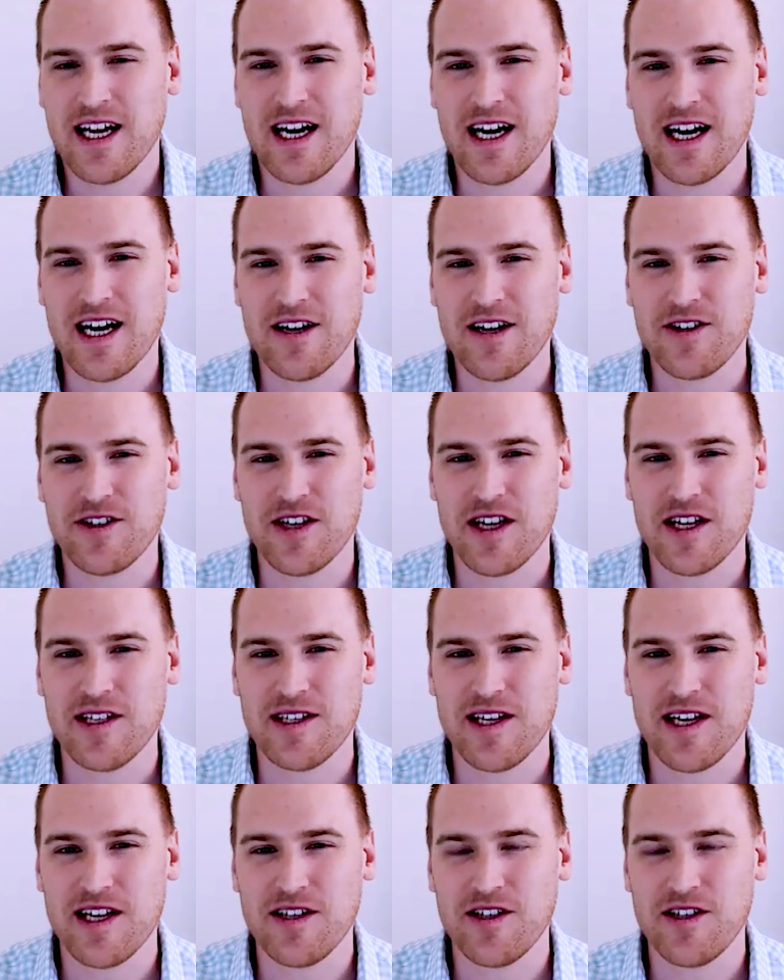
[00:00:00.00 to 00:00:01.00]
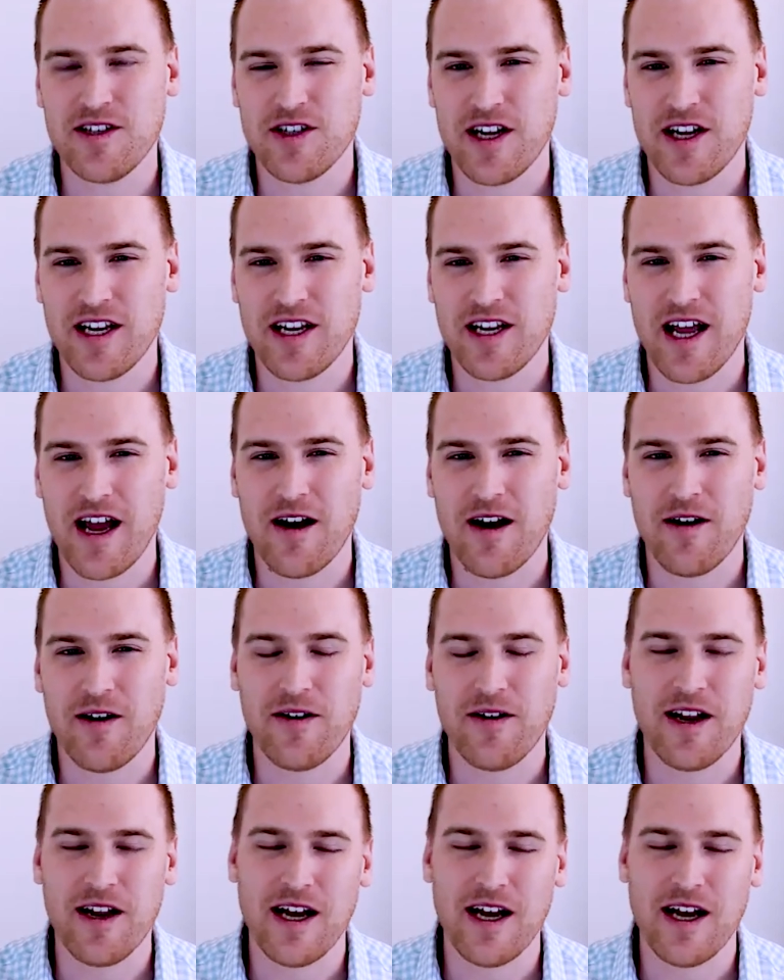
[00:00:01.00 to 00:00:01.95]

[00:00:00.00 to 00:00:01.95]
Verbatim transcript: Uh, Shenzhen shutting down.